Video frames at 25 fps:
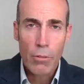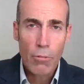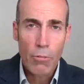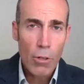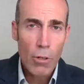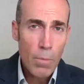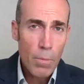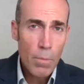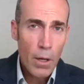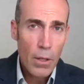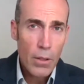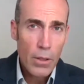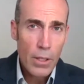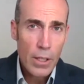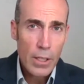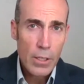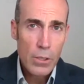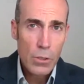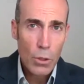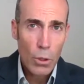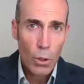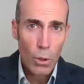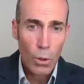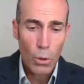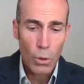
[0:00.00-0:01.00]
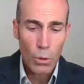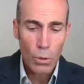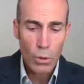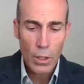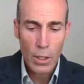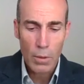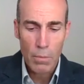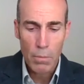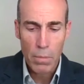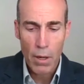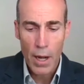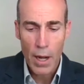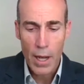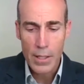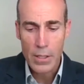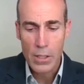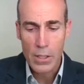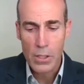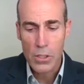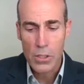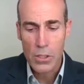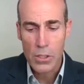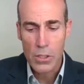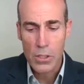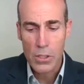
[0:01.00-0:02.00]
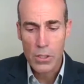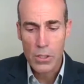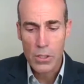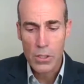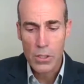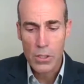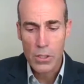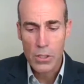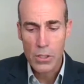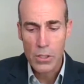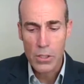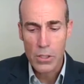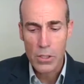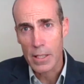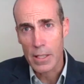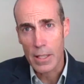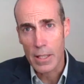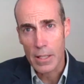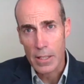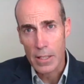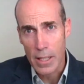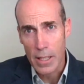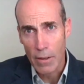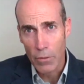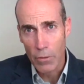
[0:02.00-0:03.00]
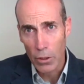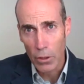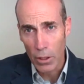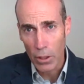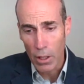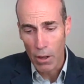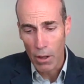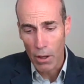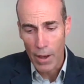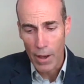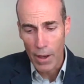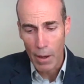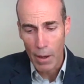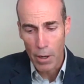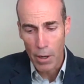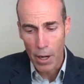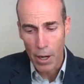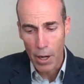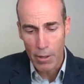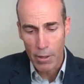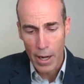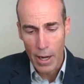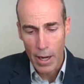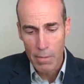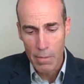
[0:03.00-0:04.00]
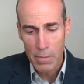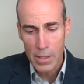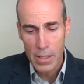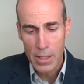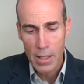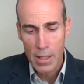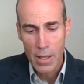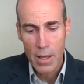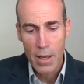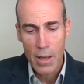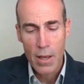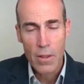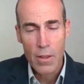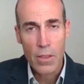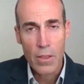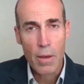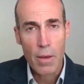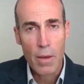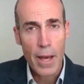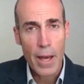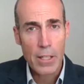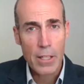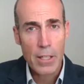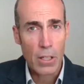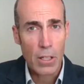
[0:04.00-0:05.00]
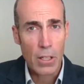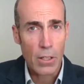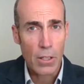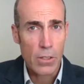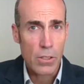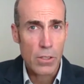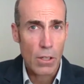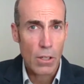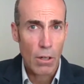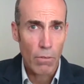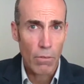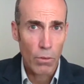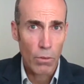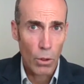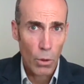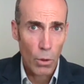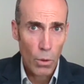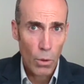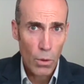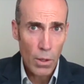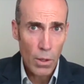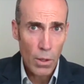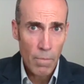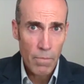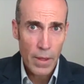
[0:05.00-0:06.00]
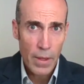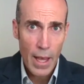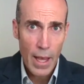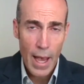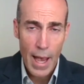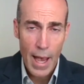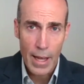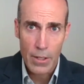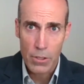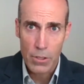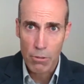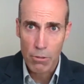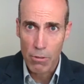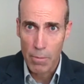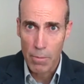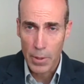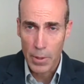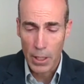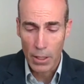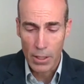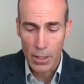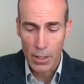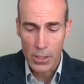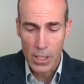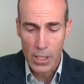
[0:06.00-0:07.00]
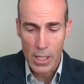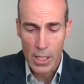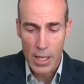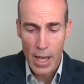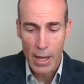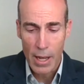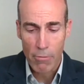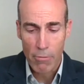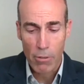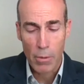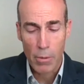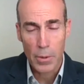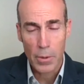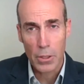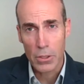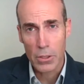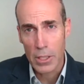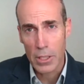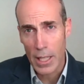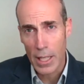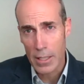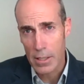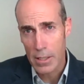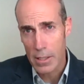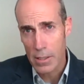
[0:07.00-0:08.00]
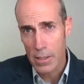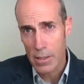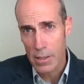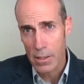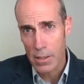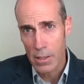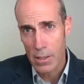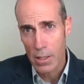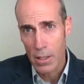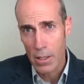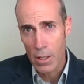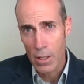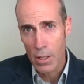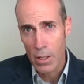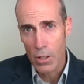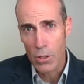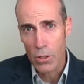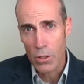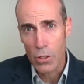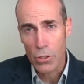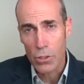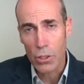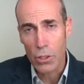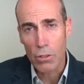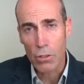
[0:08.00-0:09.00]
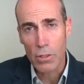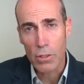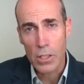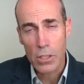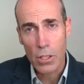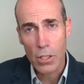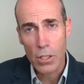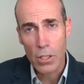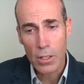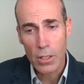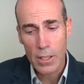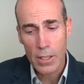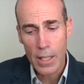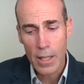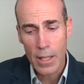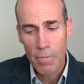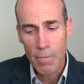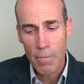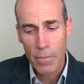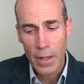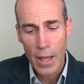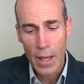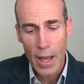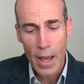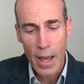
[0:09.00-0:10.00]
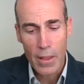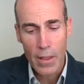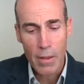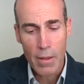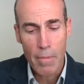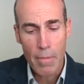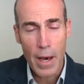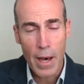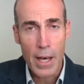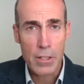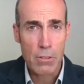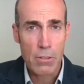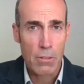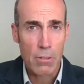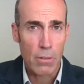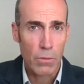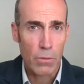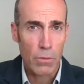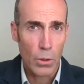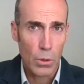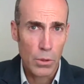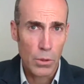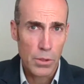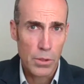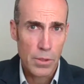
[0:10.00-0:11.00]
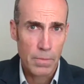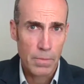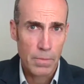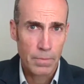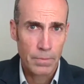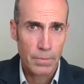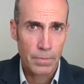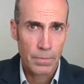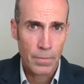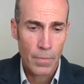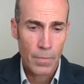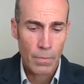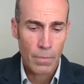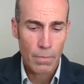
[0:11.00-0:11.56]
The group on this call comprises students commencing several of our programs, the Bachelors of Law and Criminology and Criminal Justice, the Juris Doctor and the Master of Laws.